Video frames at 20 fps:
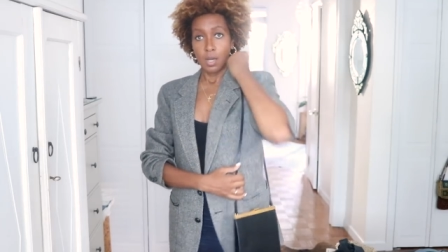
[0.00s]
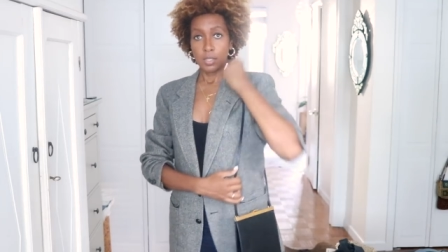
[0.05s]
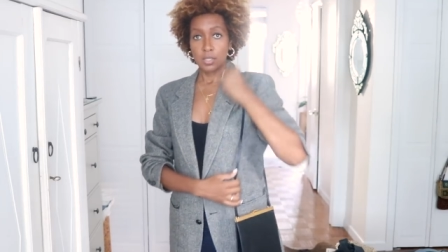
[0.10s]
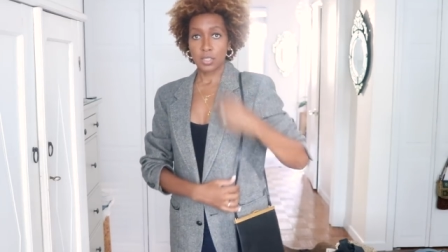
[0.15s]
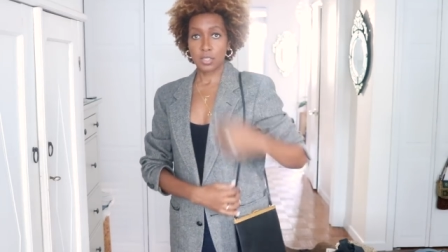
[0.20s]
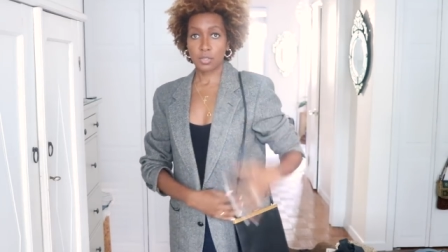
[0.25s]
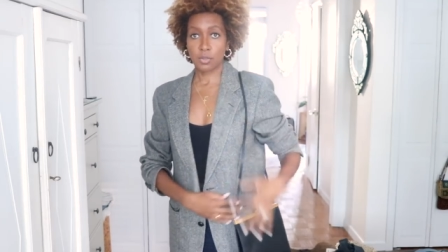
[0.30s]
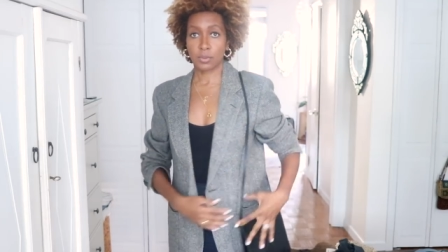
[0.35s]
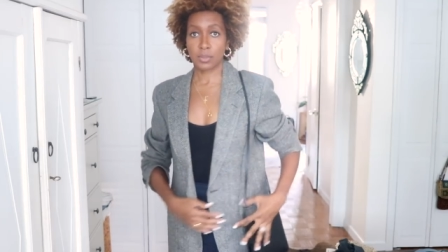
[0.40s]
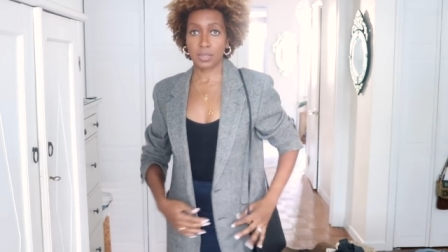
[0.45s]

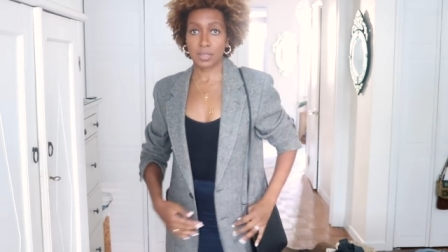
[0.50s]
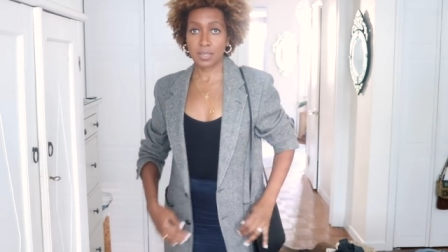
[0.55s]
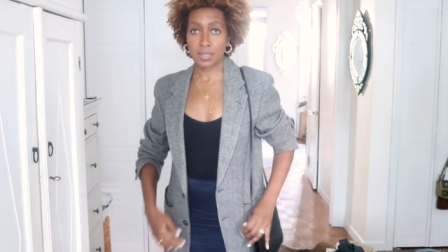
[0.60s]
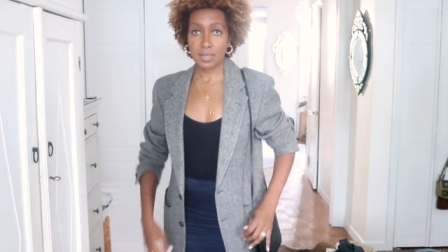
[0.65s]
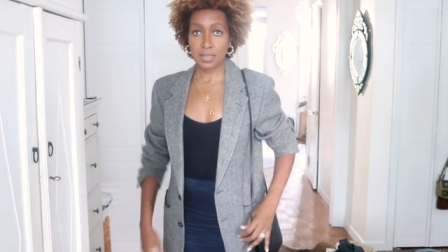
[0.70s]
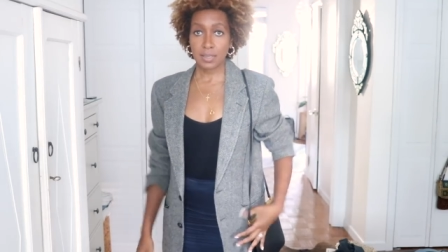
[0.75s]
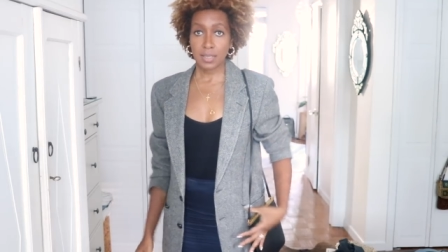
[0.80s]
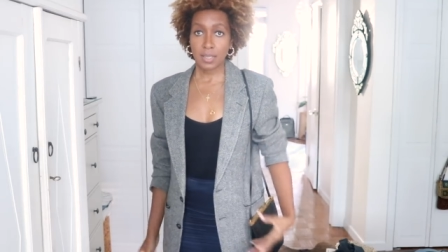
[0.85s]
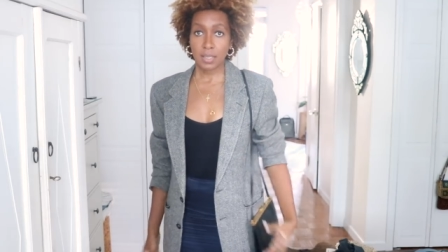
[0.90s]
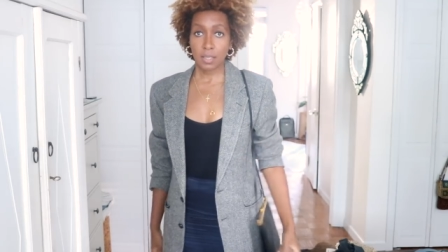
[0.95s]
Just got this
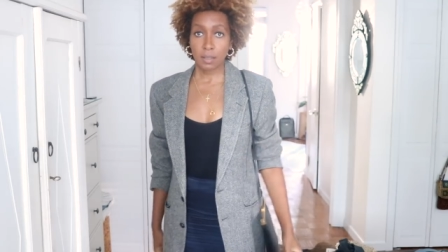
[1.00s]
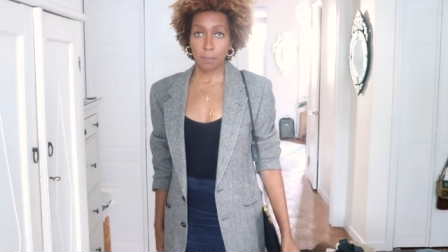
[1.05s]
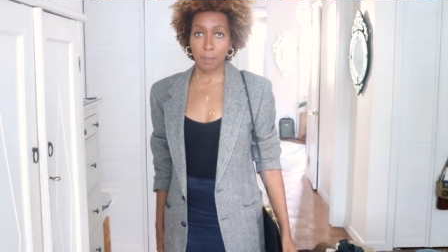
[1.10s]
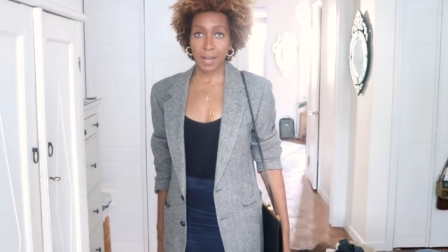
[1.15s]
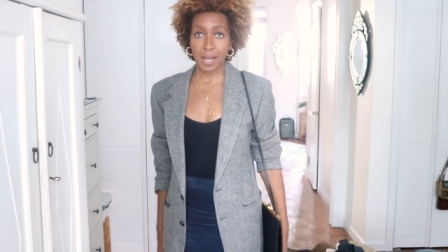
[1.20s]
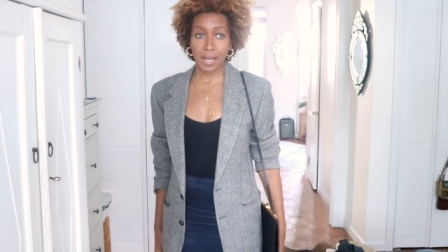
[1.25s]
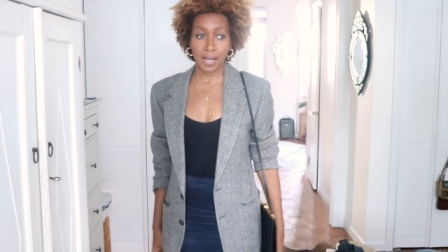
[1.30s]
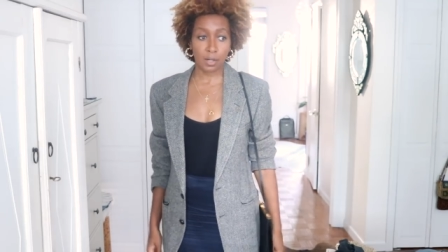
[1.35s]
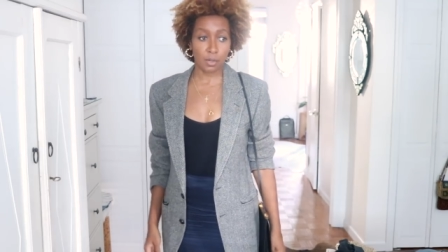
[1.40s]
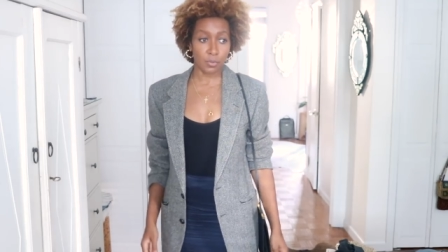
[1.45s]
sleek
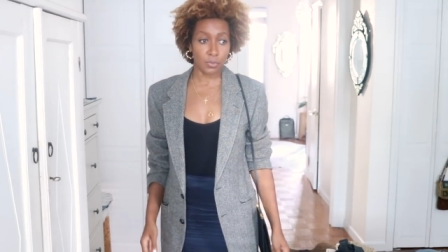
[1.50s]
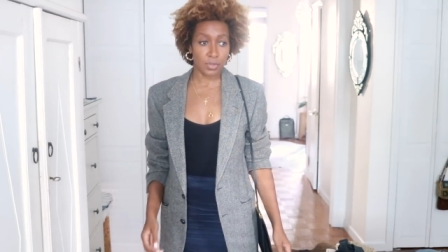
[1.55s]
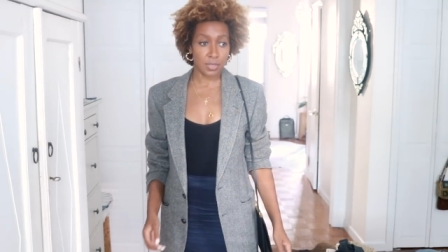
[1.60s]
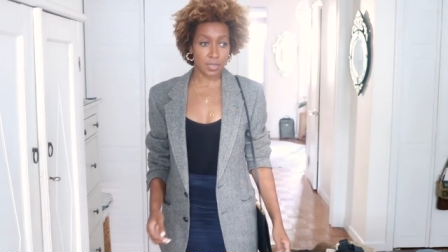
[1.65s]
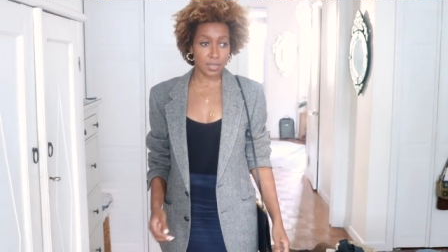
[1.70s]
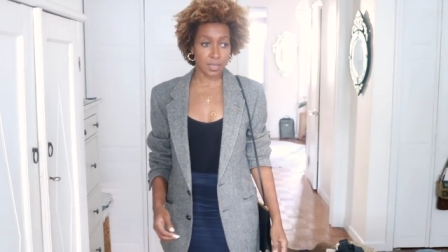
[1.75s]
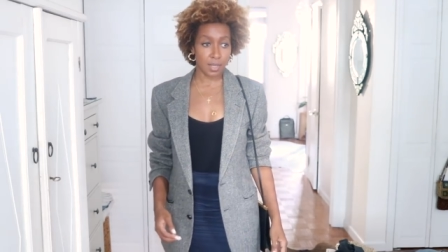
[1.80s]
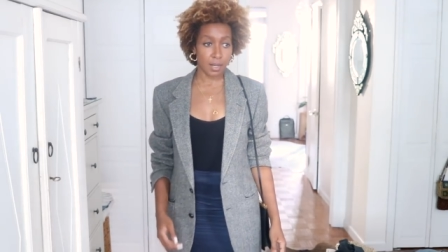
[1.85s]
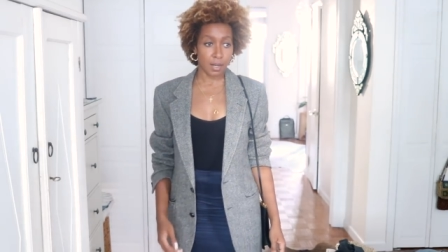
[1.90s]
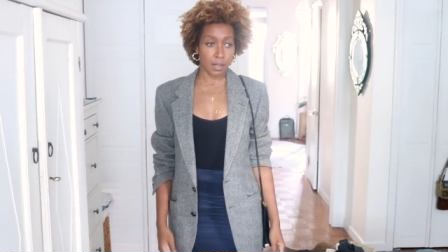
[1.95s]
bag on the
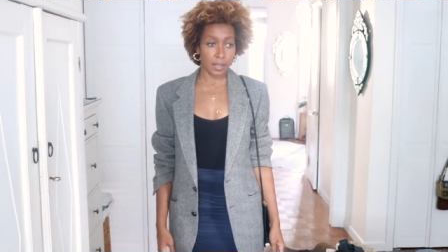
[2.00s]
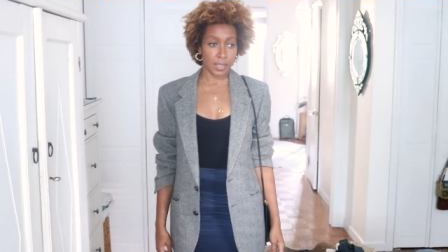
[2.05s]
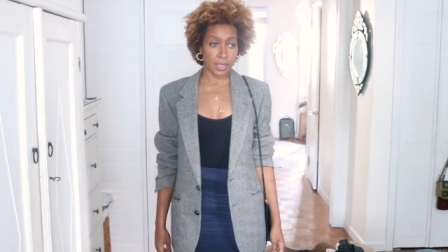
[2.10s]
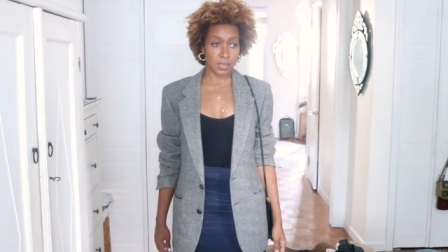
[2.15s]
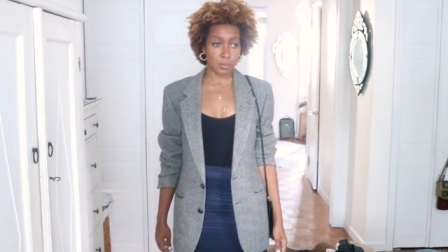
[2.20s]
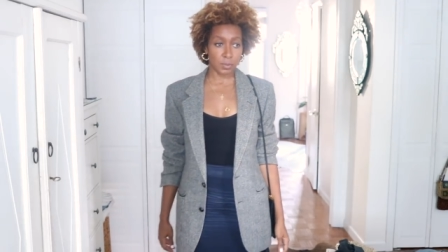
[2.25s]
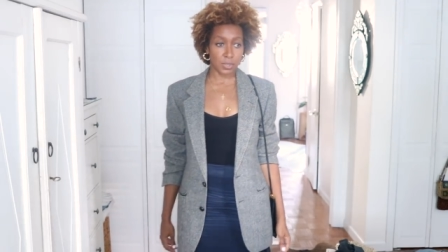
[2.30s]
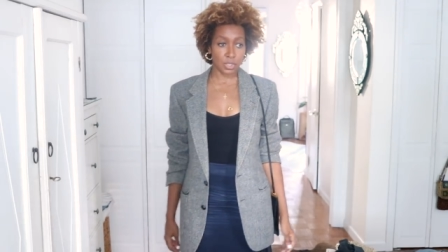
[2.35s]
side,